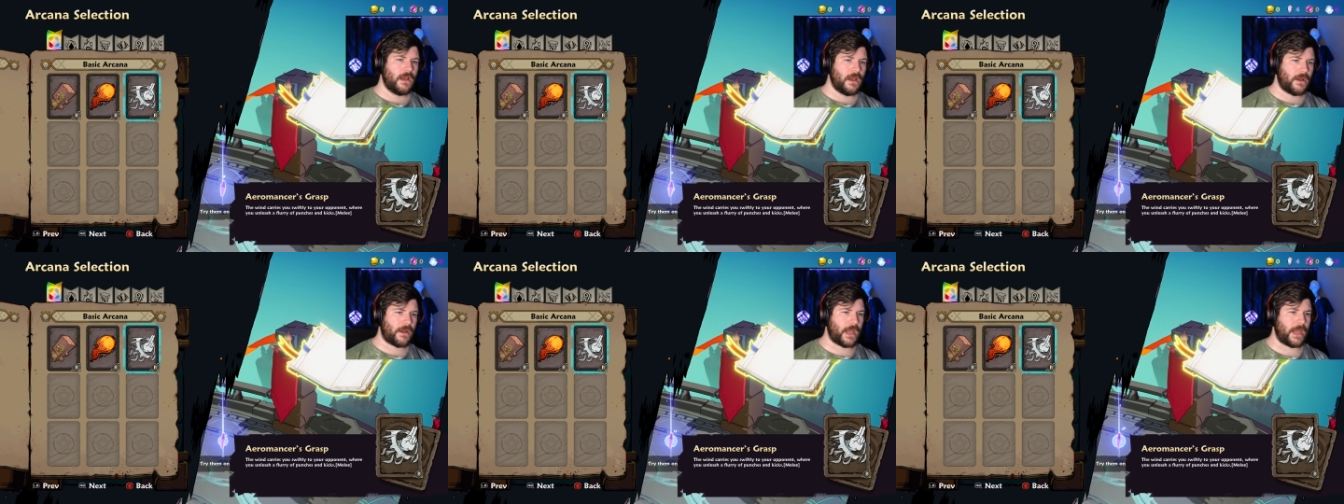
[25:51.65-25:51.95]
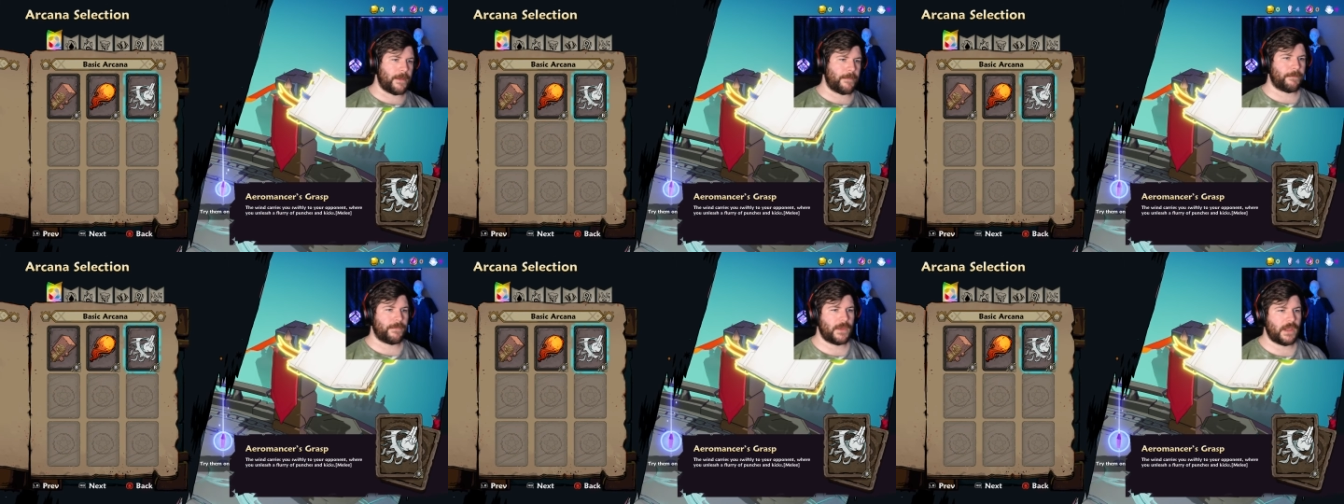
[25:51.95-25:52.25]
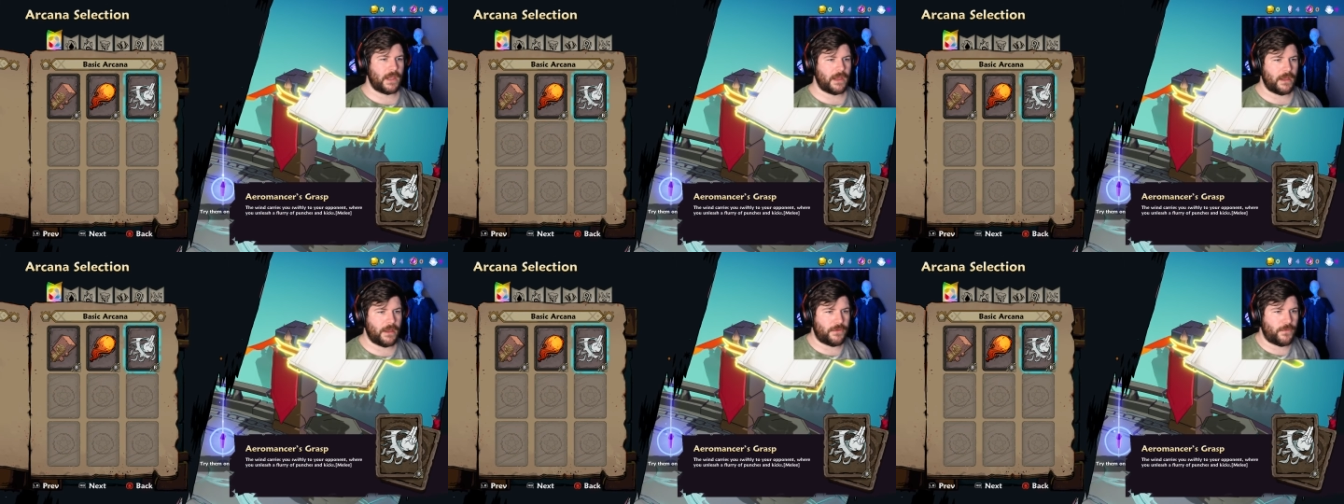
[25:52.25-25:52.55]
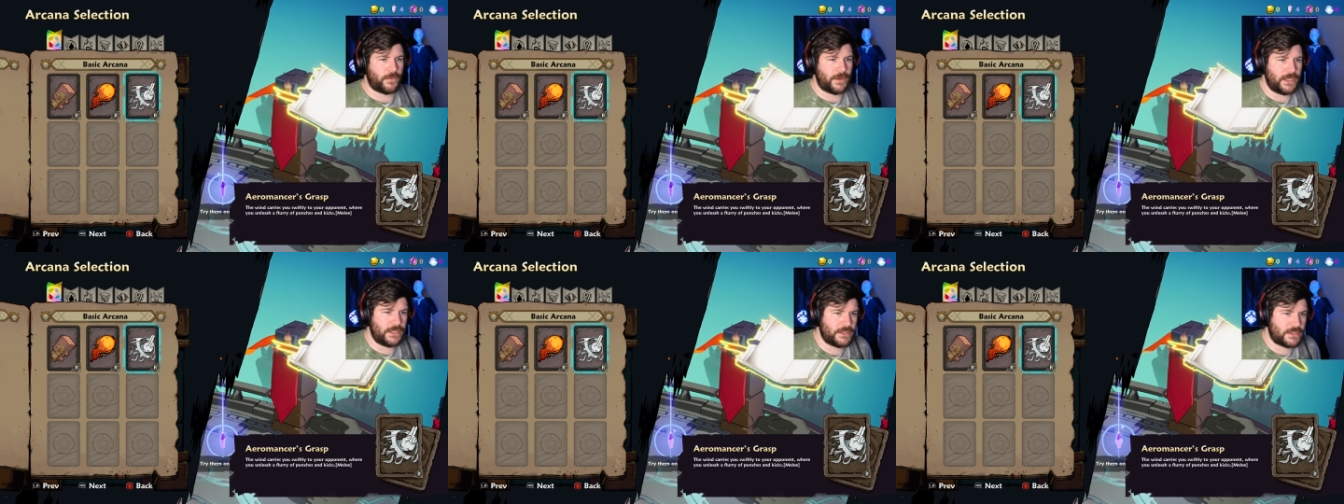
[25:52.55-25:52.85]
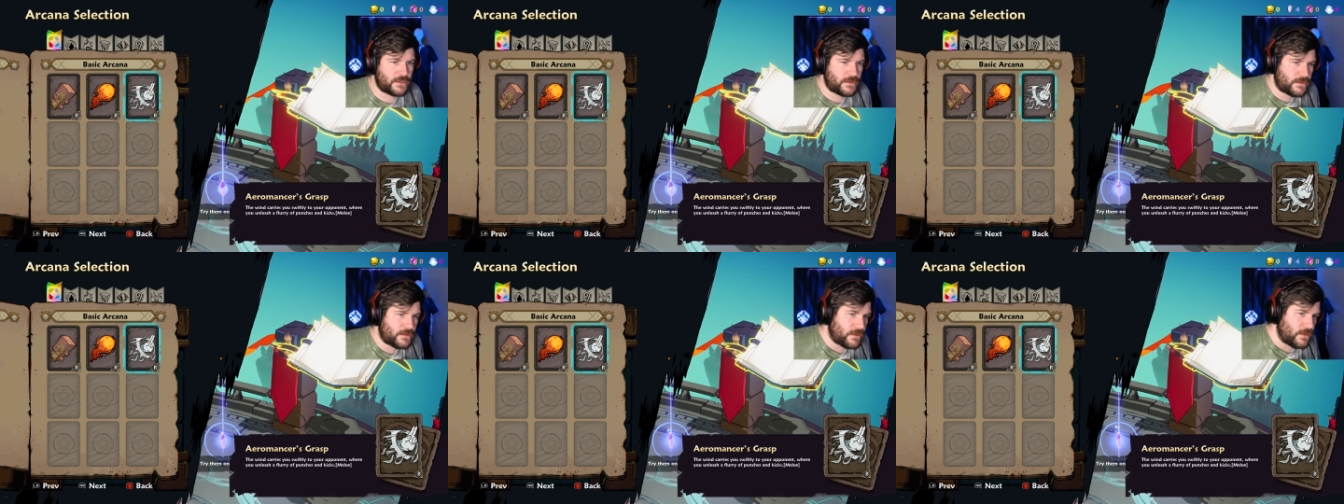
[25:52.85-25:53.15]
Okay, uh, the wind
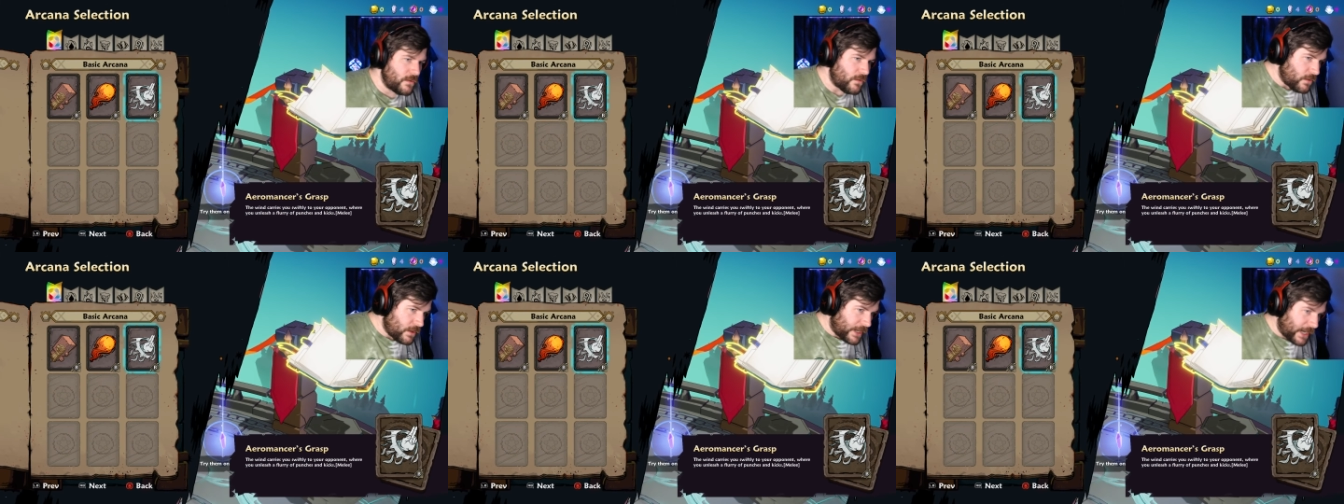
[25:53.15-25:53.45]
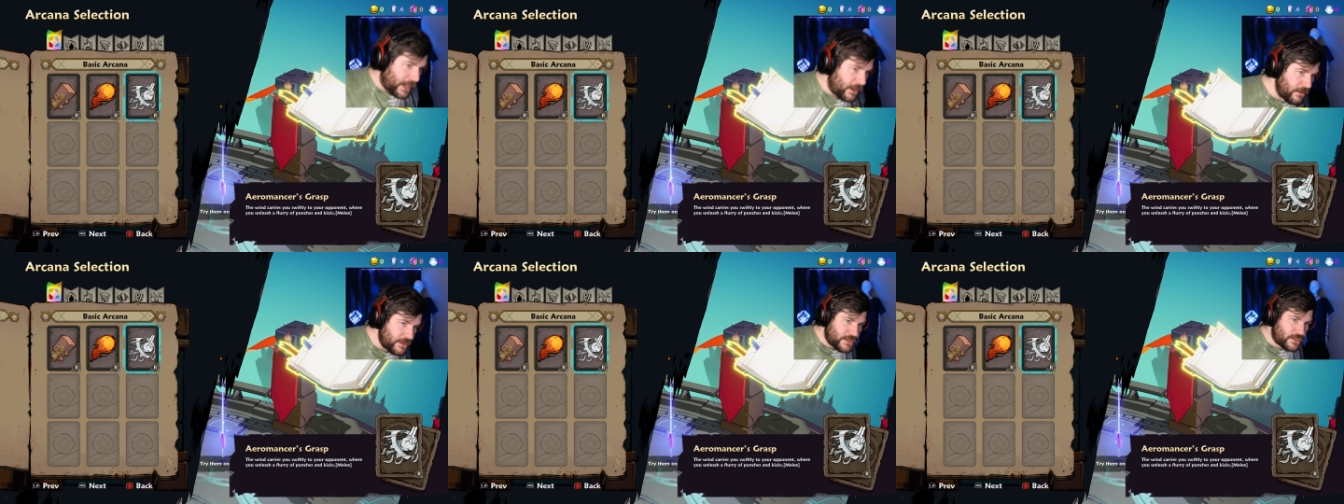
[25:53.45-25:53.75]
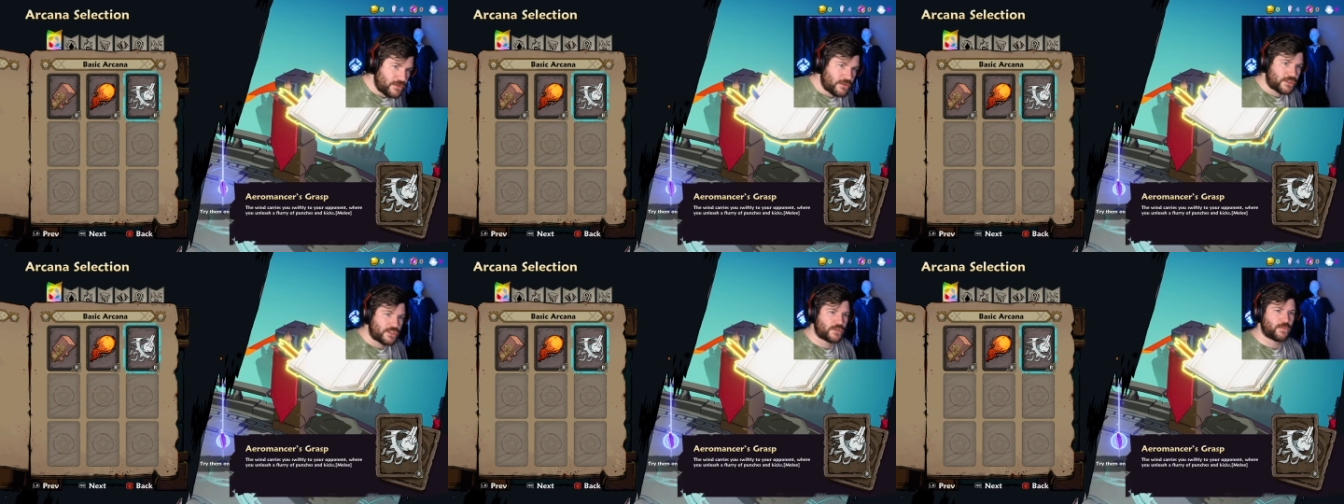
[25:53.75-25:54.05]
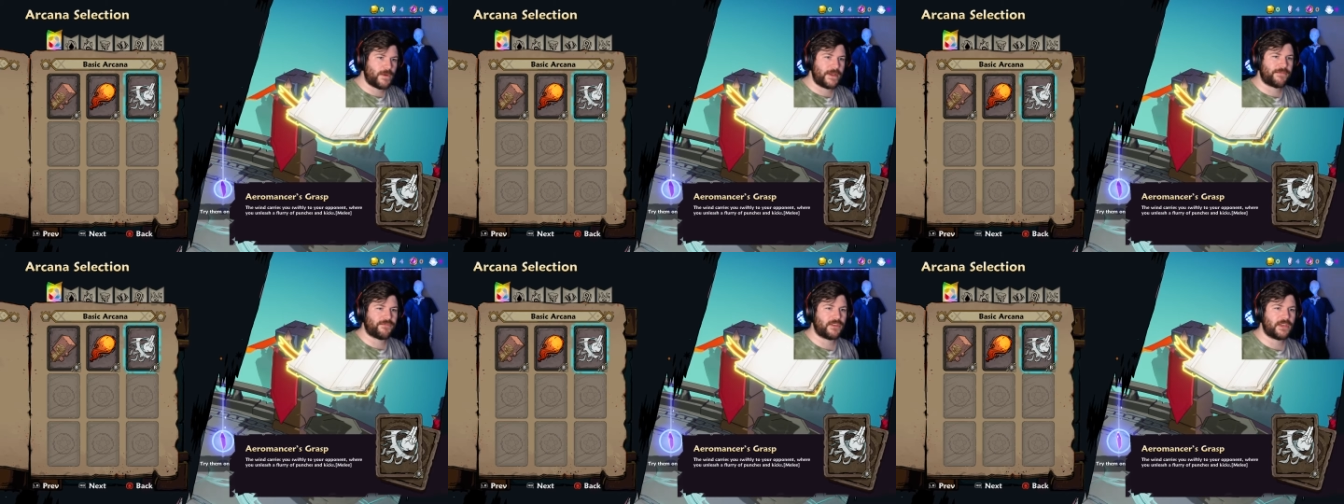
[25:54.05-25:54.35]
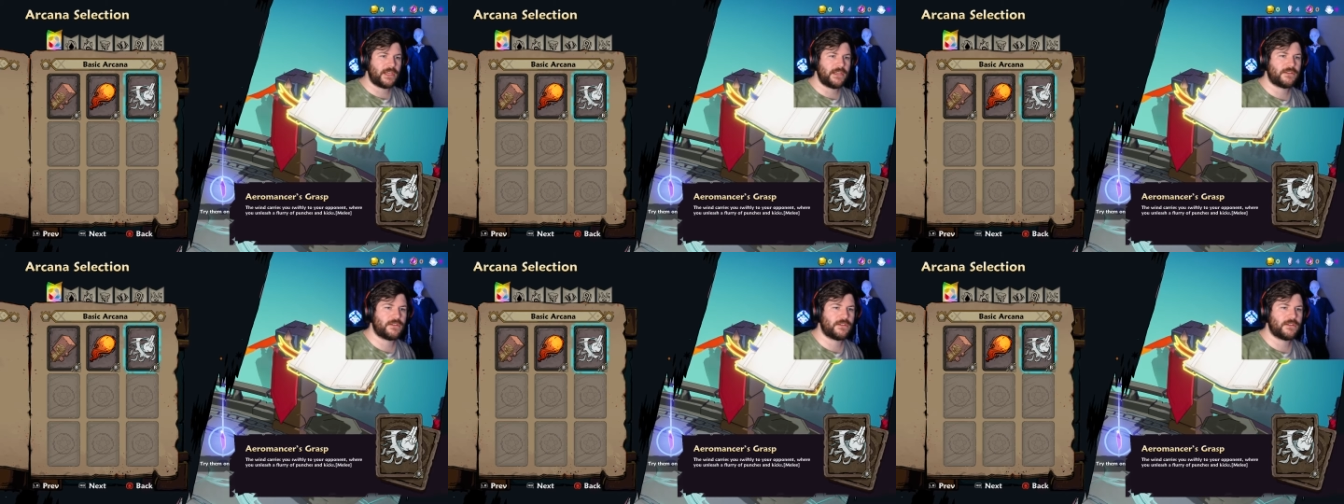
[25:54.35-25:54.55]
carries you swiftly